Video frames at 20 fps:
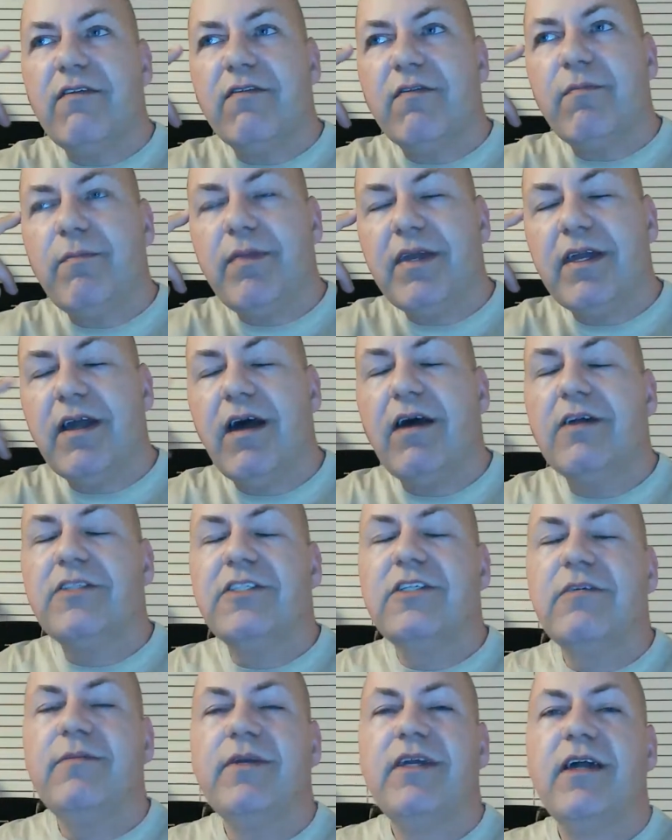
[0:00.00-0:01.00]
of
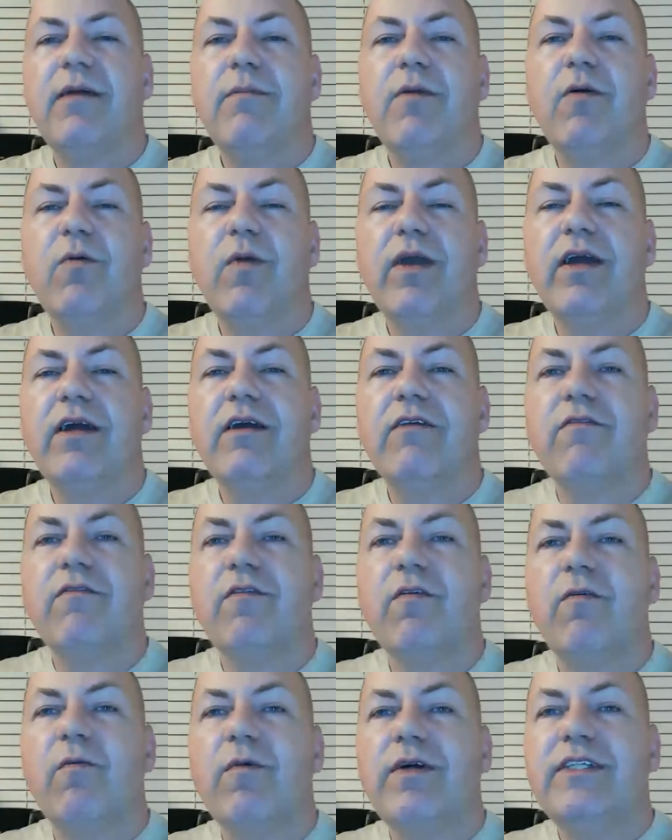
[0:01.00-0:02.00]
also become aware
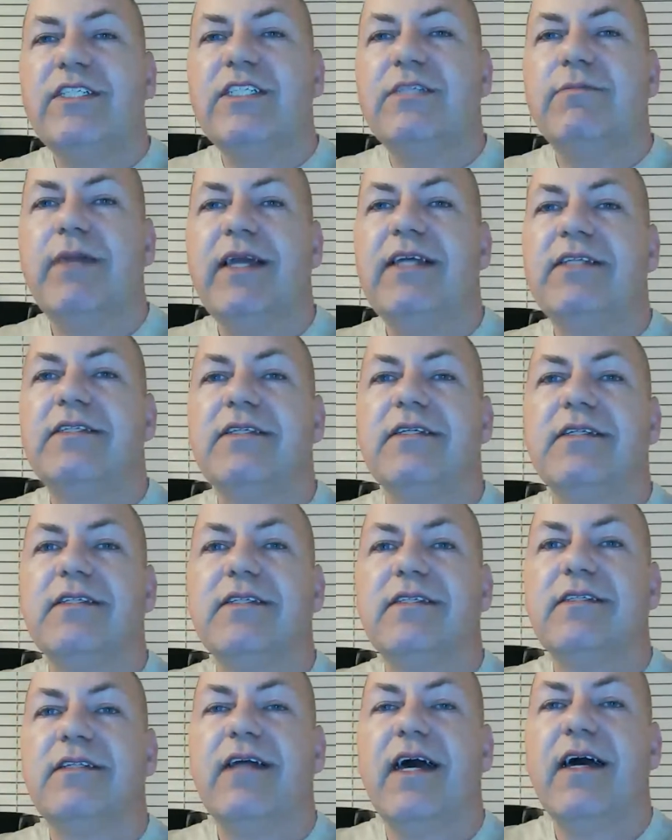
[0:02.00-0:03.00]
of what
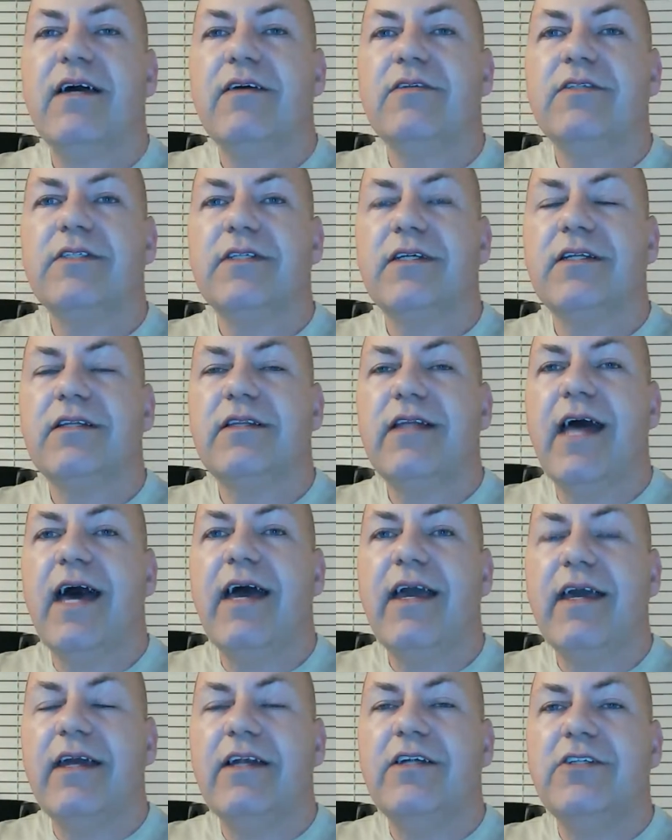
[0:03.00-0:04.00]
spaces
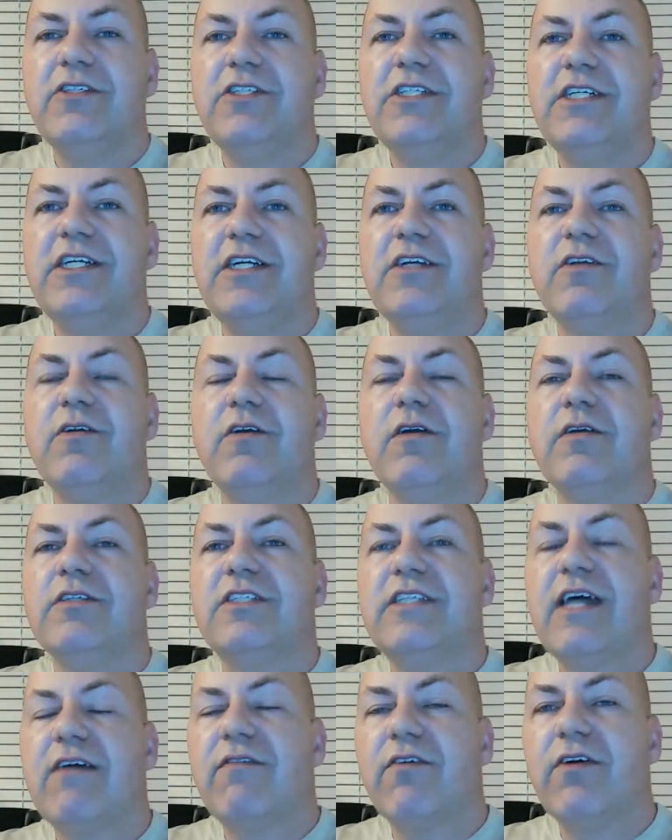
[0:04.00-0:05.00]
that energy or
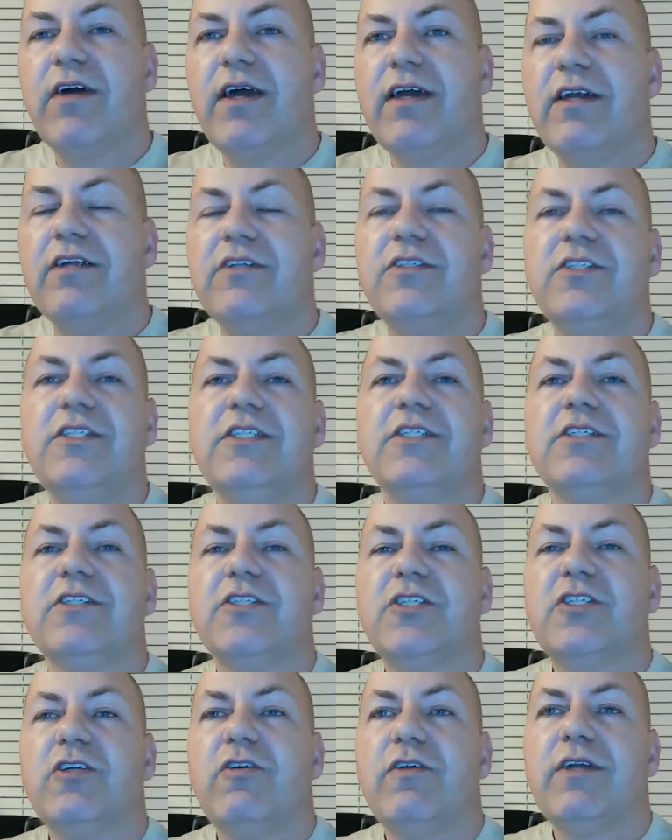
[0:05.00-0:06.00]
several energies are
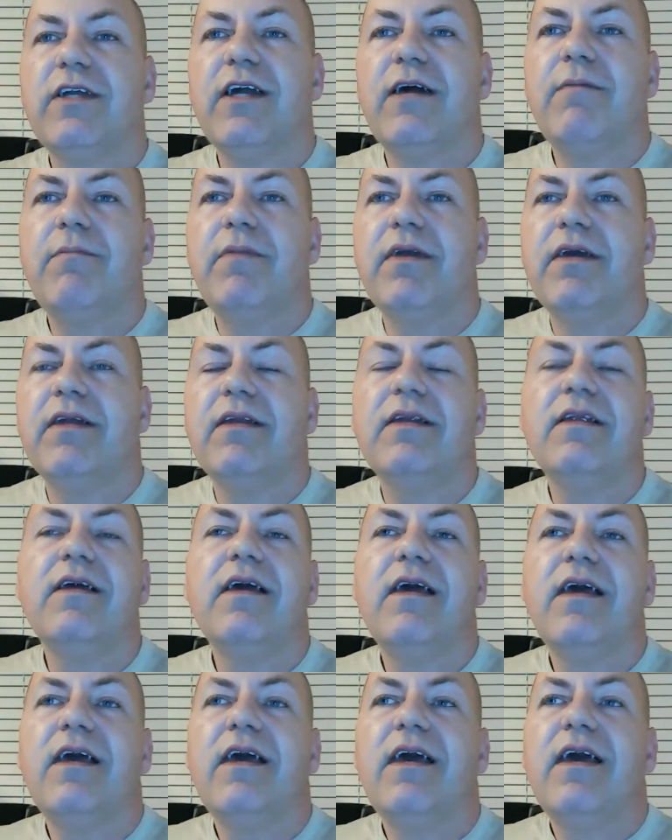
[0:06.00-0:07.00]
showing up in.
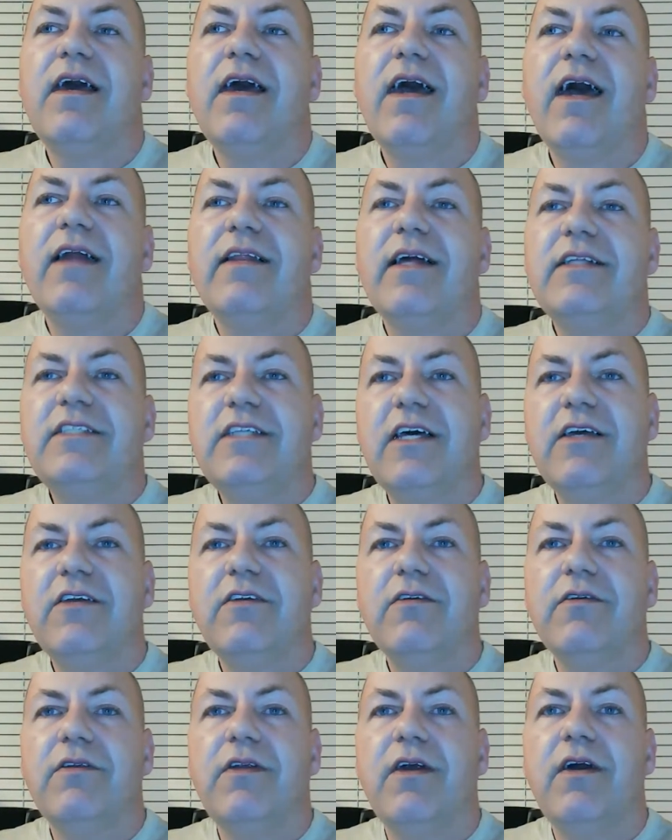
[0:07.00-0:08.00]
And that's how
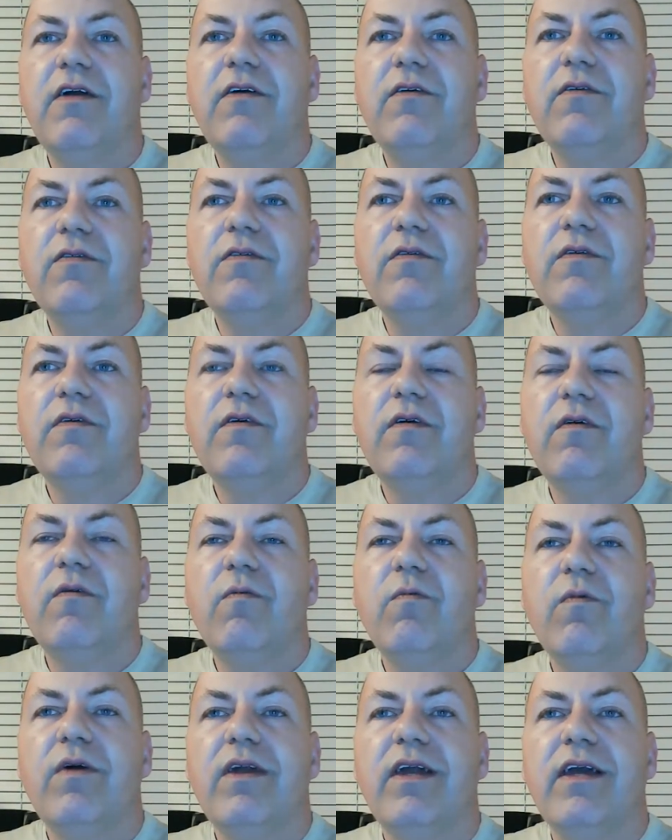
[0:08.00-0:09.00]
you'll know
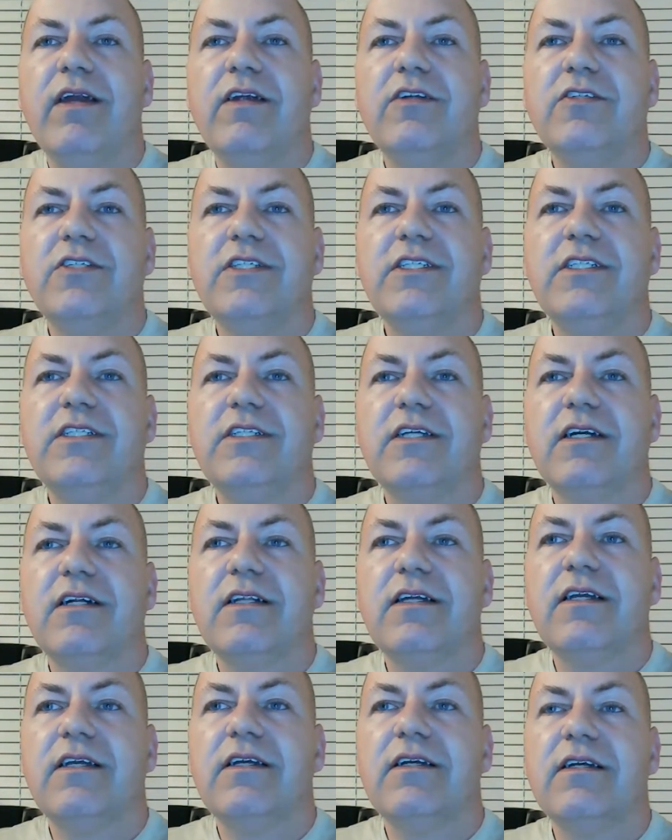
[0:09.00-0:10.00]
what energies to
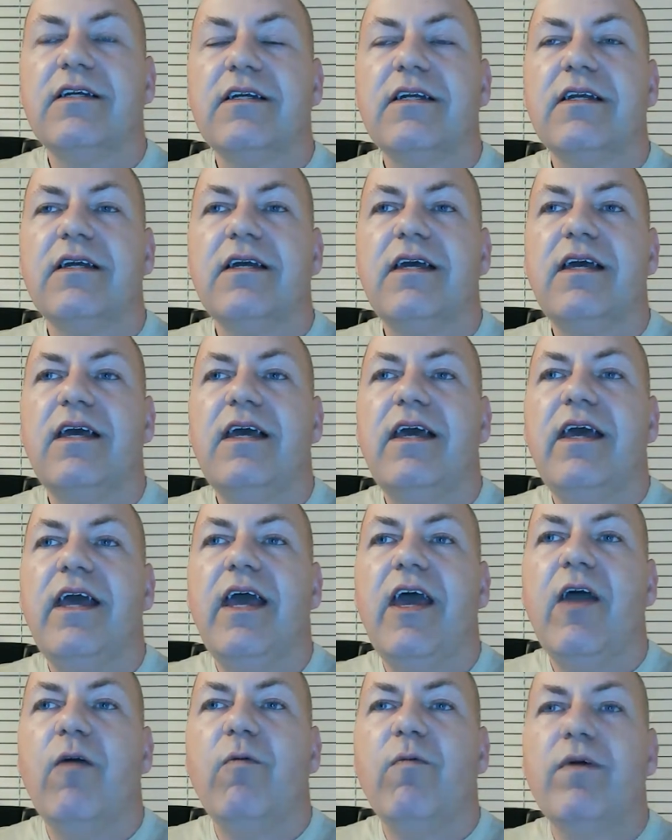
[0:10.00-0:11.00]
clear
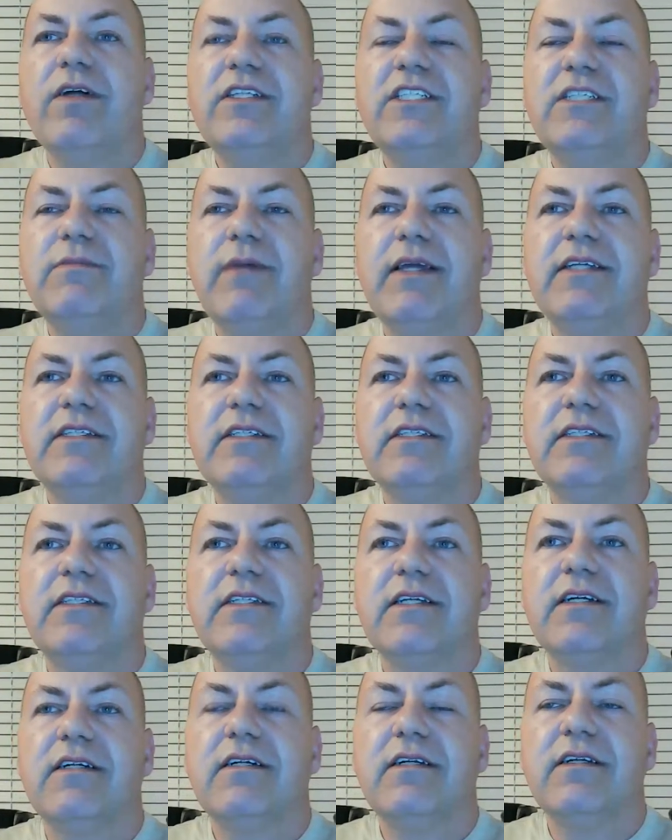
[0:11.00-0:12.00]
and what spaces
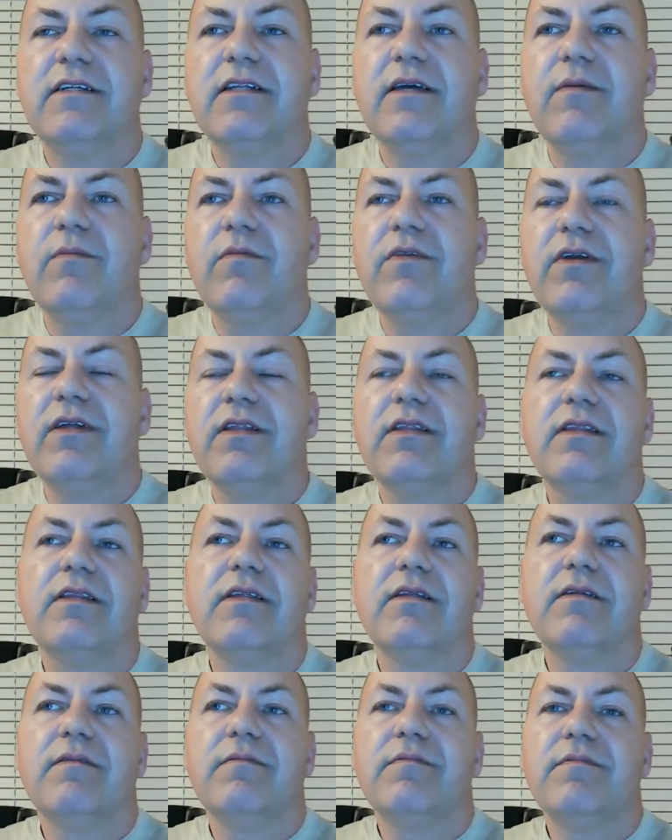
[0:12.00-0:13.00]
to clear them with.
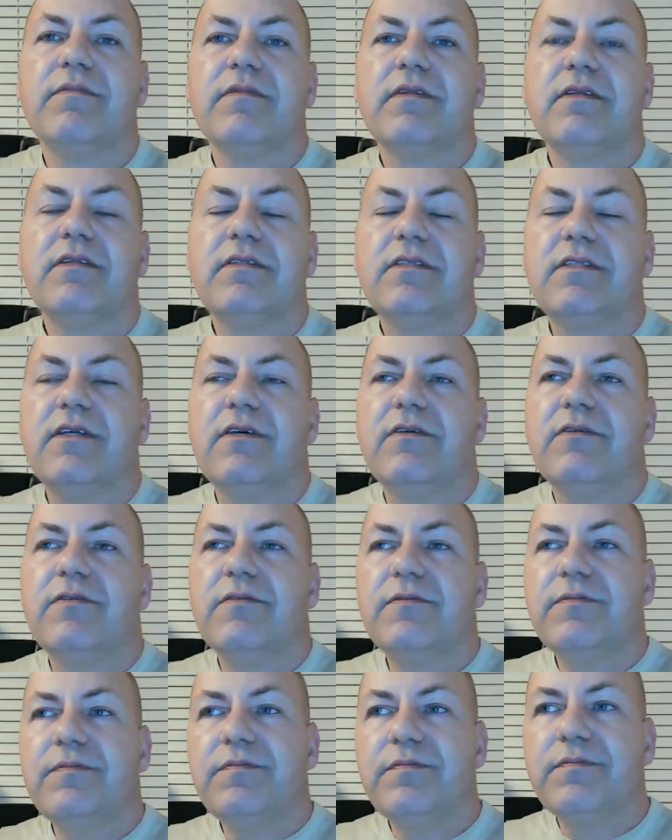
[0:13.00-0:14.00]

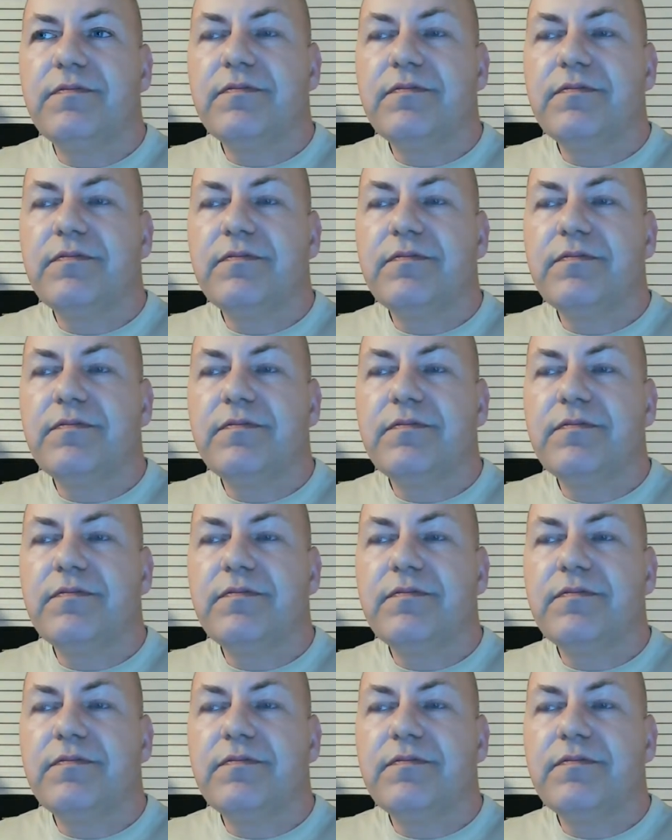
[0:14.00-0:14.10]
So